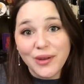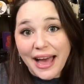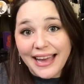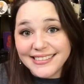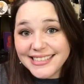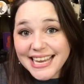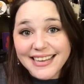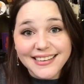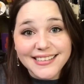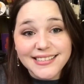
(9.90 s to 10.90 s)
guys,
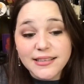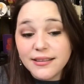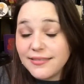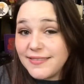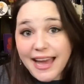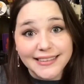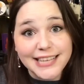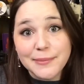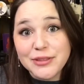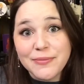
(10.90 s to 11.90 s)
it is that
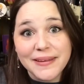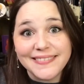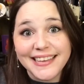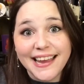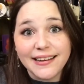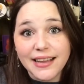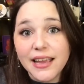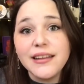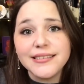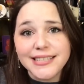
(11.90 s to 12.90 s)
time of the month again.
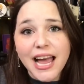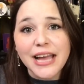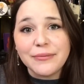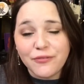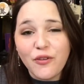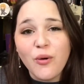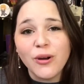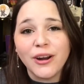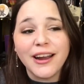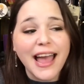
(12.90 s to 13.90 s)
It is time
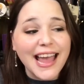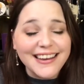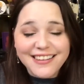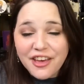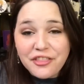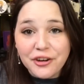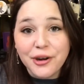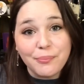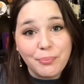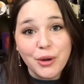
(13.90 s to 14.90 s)
for
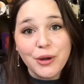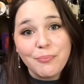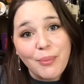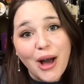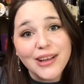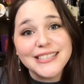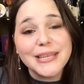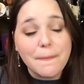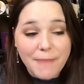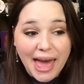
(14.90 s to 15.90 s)
another book box
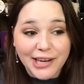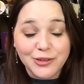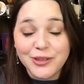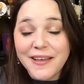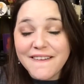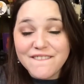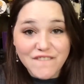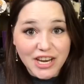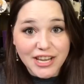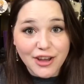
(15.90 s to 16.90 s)
battle
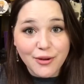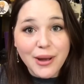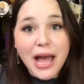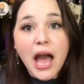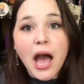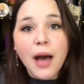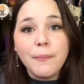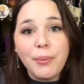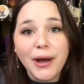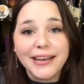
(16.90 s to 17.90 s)
video.
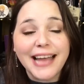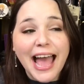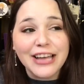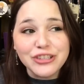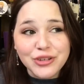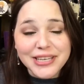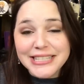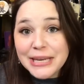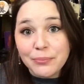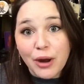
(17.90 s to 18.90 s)
But as you
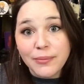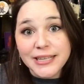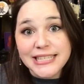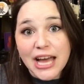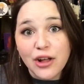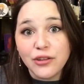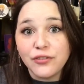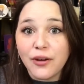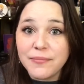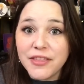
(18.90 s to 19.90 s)
guys can probably tell
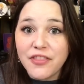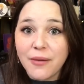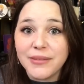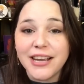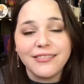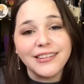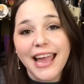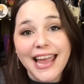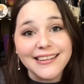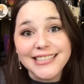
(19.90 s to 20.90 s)
from the thumbnail
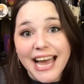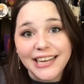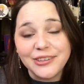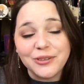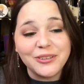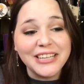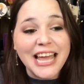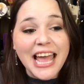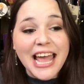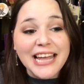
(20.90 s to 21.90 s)
and title,
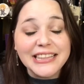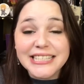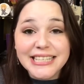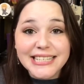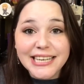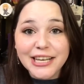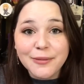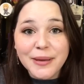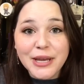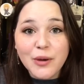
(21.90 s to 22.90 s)
this isn't
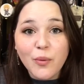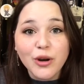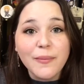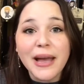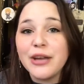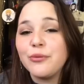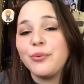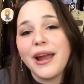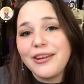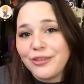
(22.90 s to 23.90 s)
gonna be one of my
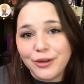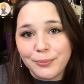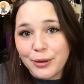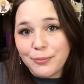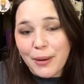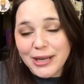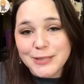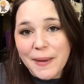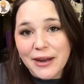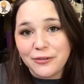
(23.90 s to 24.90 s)
regular book
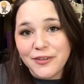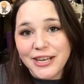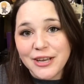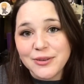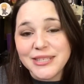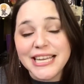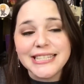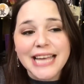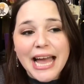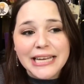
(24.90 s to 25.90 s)
box battle videos.
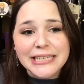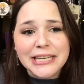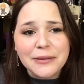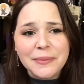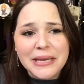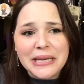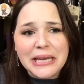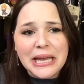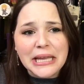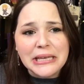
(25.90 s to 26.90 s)
It's kinda gonna be
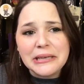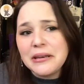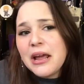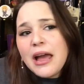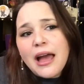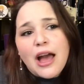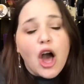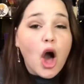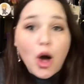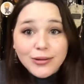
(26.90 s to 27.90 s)
an
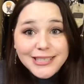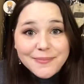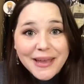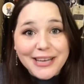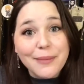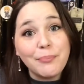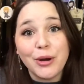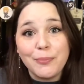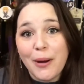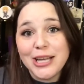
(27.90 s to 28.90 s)
ultimate
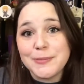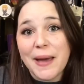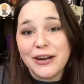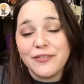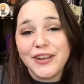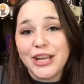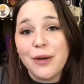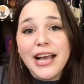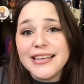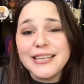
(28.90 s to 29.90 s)
book box battle
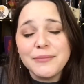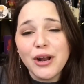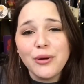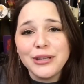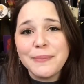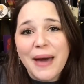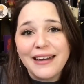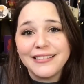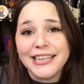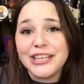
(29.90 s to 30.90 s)
video because I'm not only
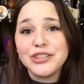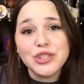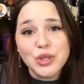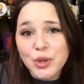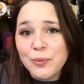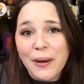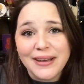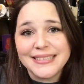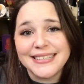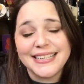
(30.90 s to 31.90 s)
battling two
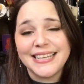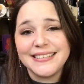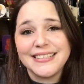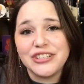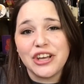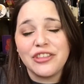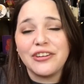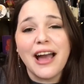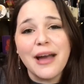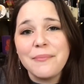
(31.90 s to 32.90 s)
boxes against each
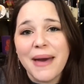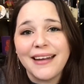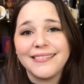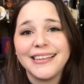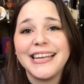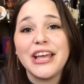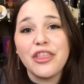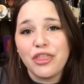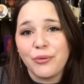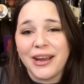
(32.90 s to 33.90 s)
other, I'm battling
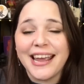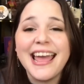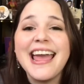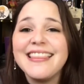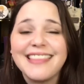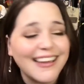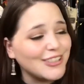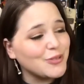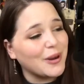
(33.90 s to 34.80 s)
three. That is